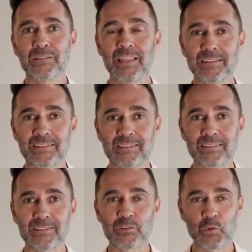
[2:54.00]
Let's
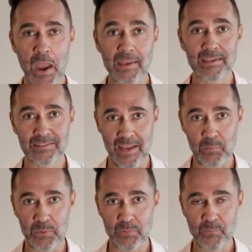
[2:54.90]
try an example.